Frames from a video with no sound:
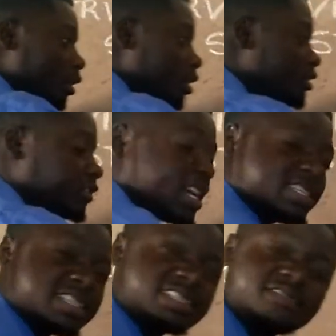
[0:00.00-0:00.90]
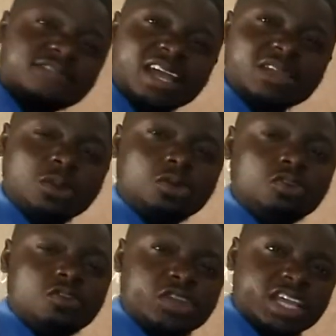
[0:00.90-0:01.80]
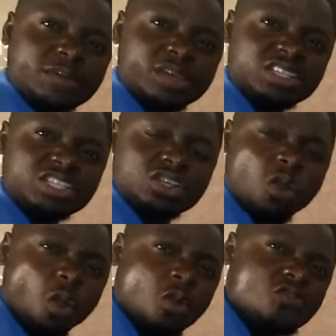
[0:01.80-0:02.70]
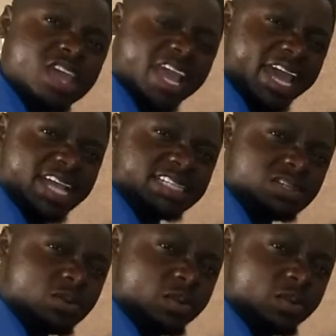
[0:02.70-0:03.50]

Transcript: transcervical ligaments or the cardinal